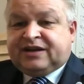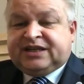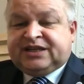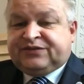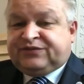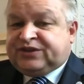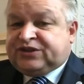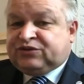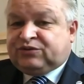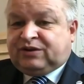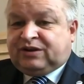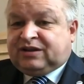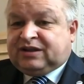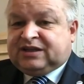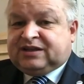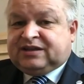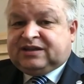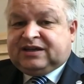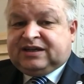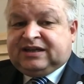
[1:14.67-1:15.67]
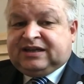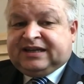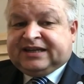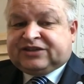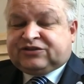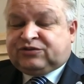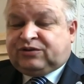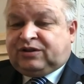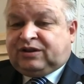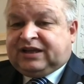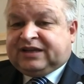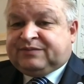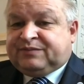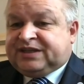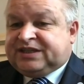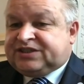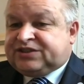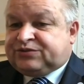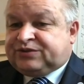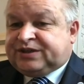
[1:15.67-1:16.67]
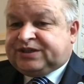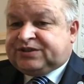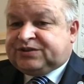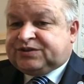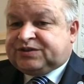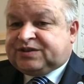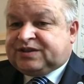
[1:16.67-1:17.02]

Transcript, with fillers: individual electoral administrators.